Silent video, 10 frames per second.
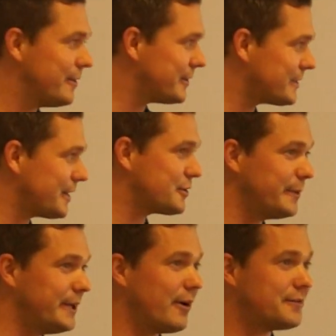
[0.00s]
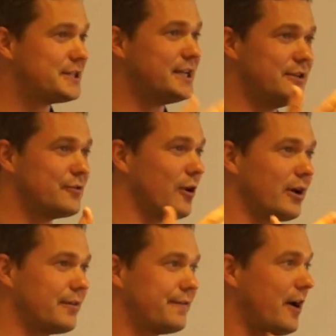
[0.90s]
you do a session with Neil, I've seen you've got
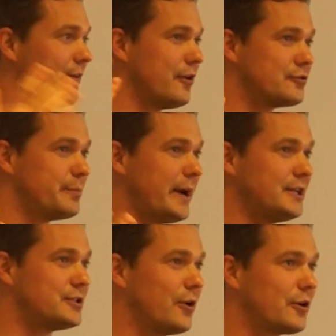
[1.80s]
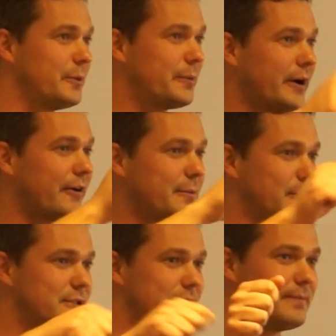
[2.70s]
like a 500-page document where you're able
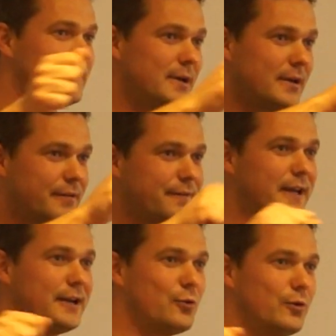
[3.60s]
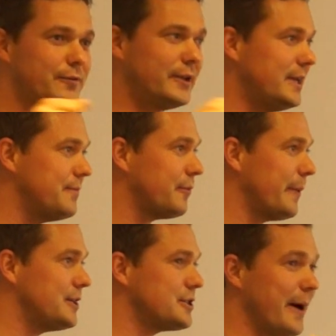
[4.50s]
to fill in all of the
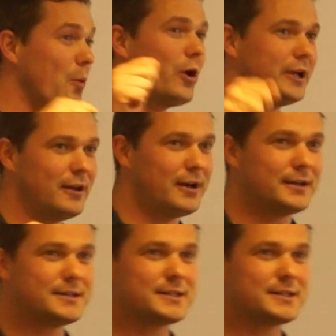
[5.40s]
information about what you learned in the